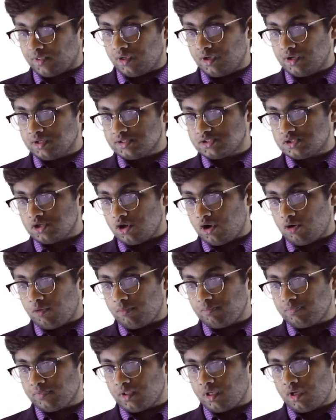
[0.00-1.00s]
So,
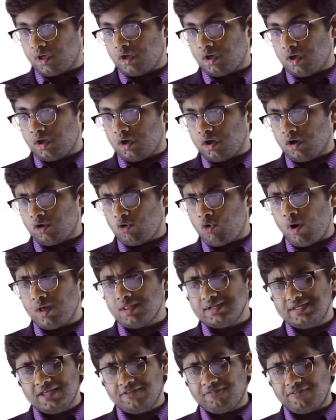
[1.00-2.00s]

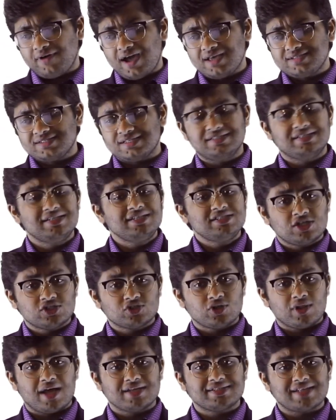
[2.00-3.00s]
KoalaDefi is a
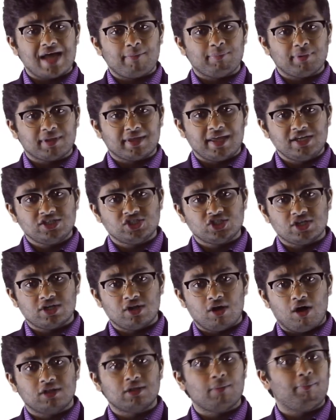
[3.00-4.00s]
decentralized application
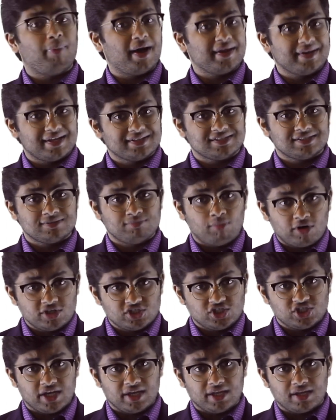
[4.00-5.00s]
on the Binance Smart
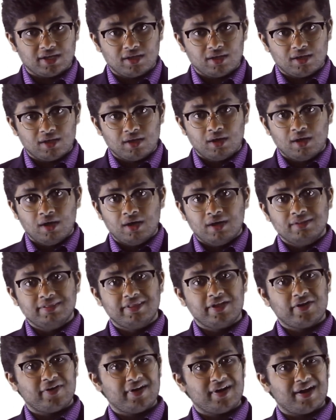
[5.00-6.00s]
Chain.
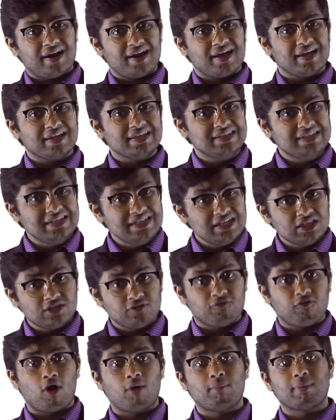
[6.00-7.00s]
They're a yield
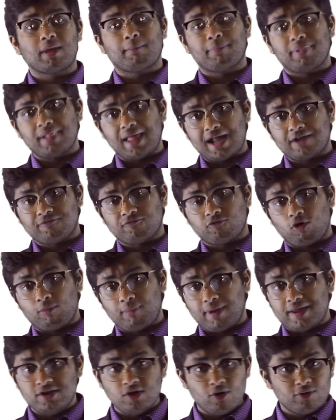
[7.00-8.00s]
farming platform,
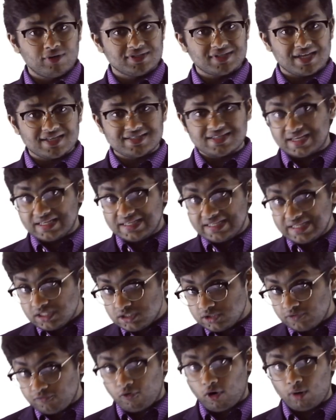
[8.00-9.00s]
and notice I said yield
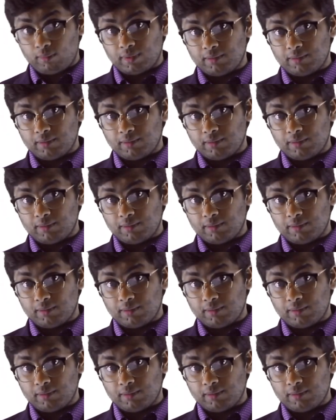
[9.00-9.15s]
farming